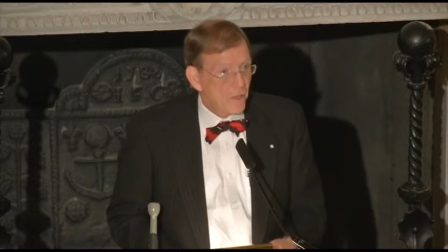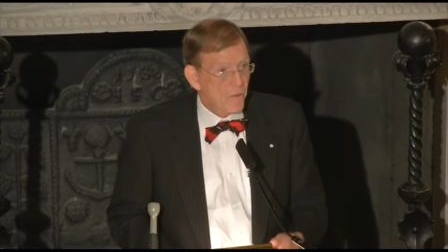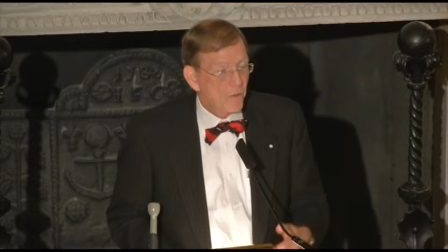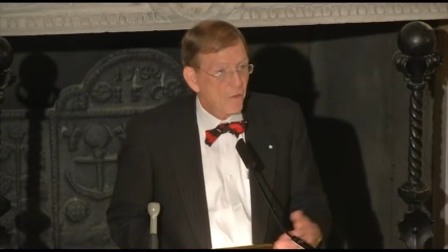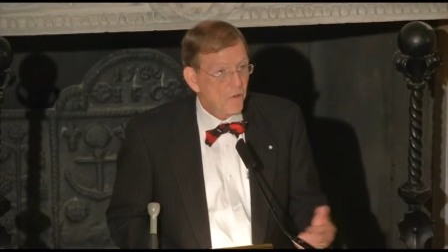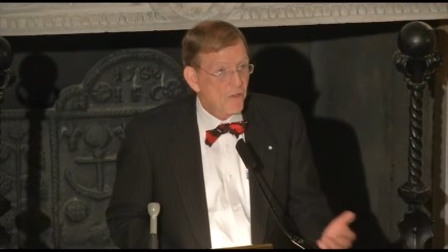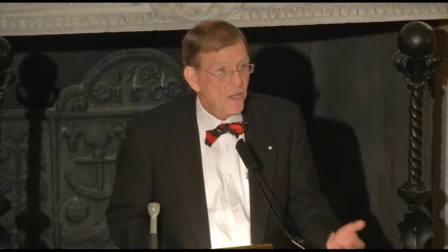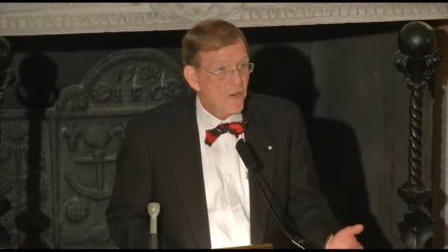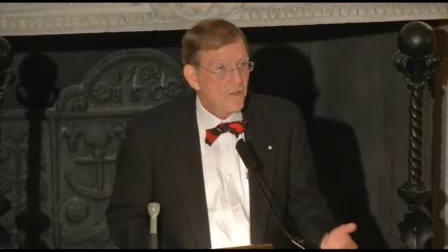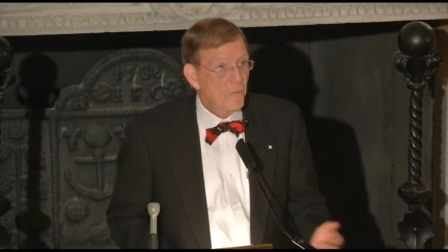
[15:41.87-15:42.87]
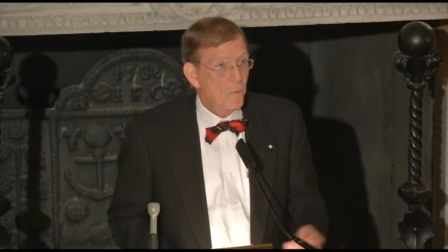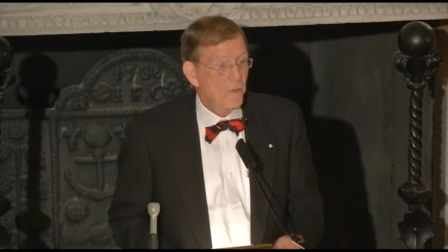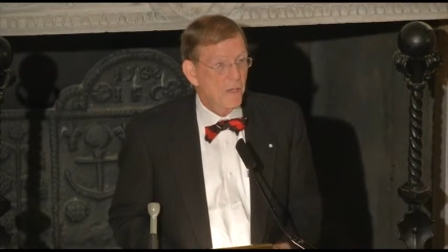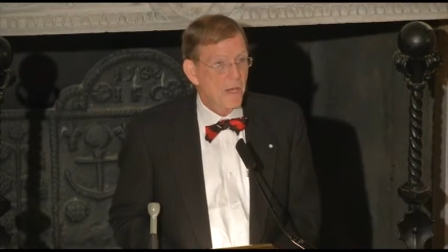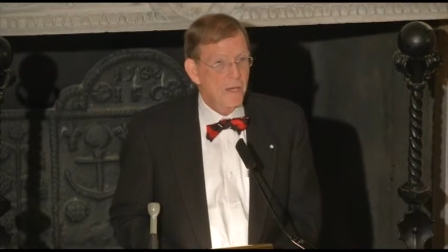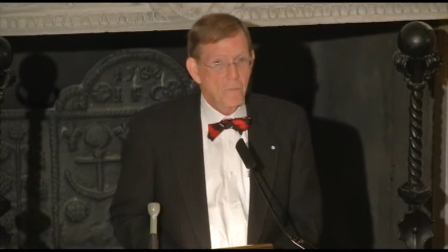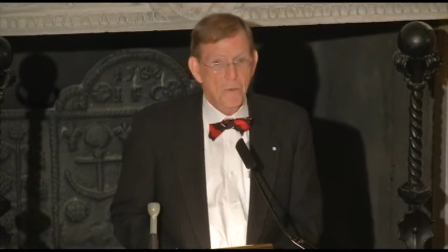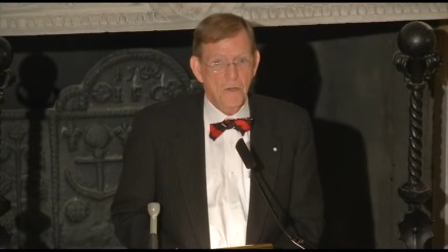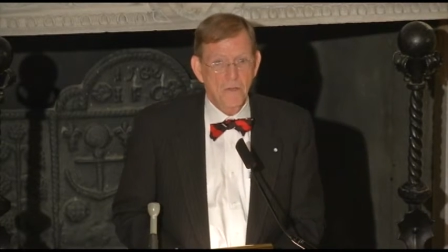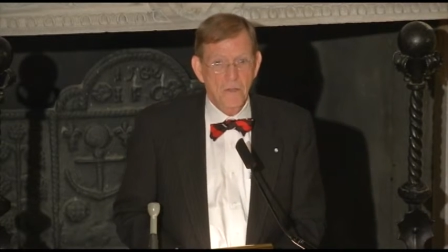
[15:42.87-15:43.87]
The association boycotting
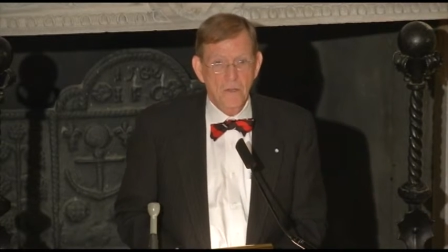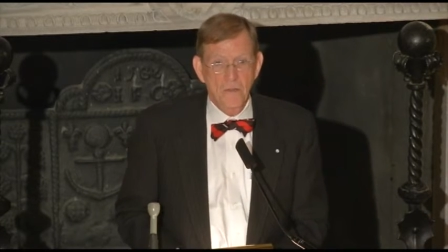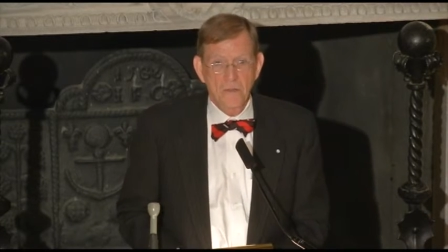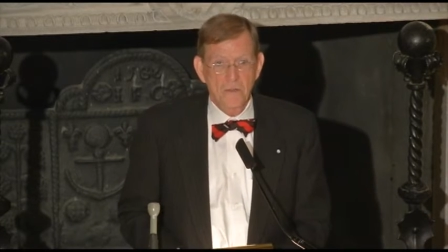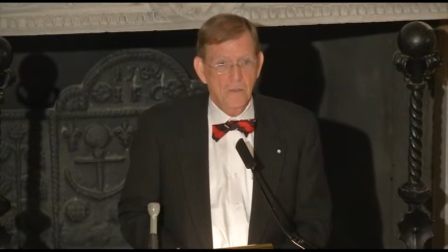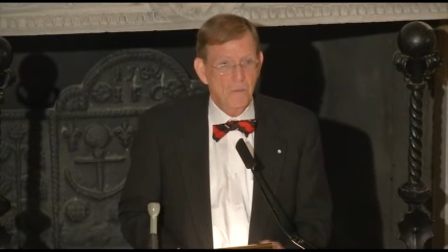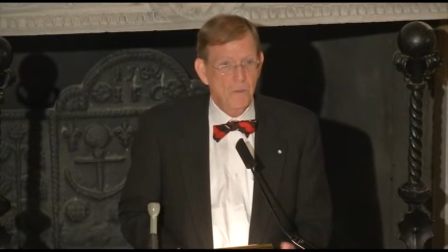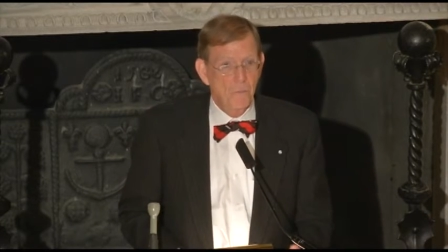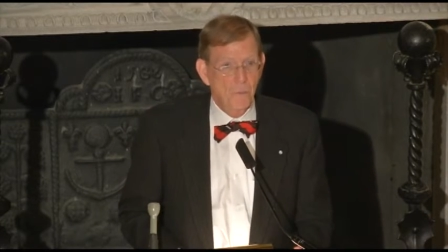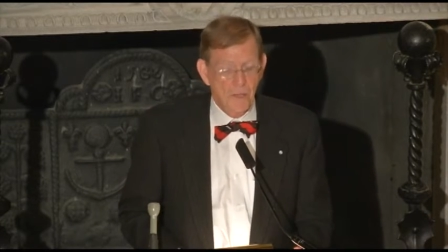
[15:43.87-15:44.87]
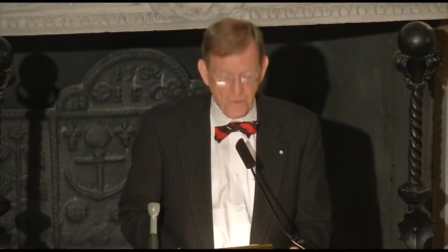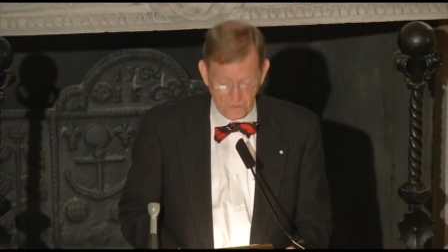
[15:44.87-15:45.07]
British goods is in place